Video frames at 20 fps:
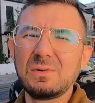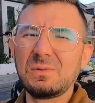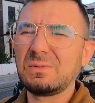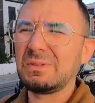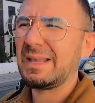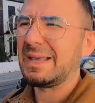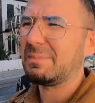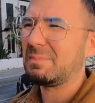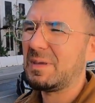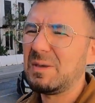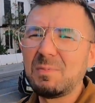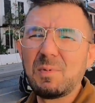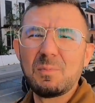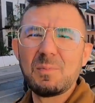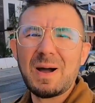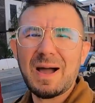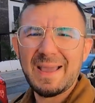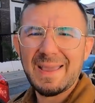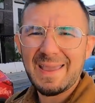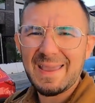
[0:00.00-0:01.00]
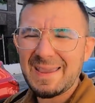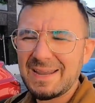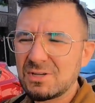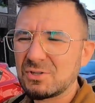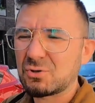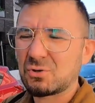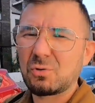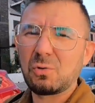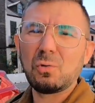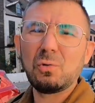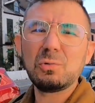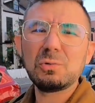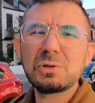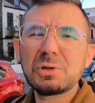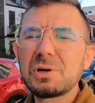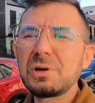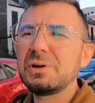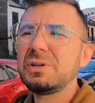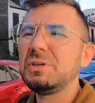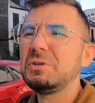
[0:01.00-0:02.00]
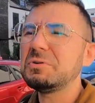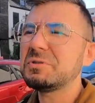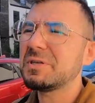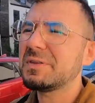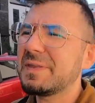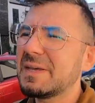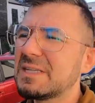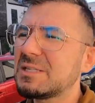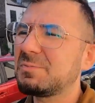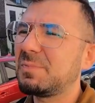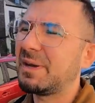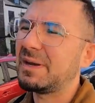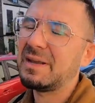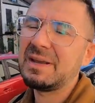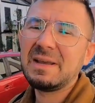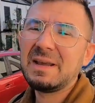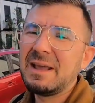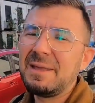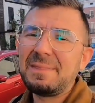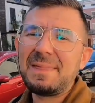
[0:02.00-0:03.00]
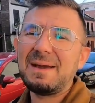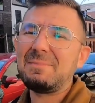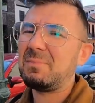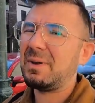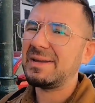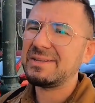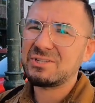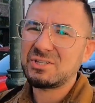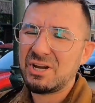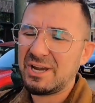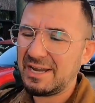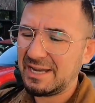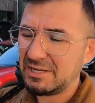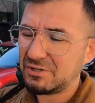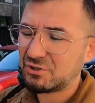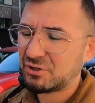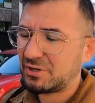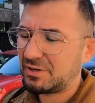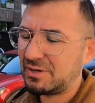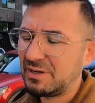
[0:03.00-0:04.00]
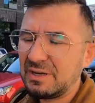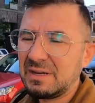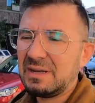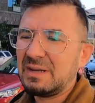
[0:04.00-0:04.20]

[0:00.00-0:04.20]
like people my age or older are using this, but that might change and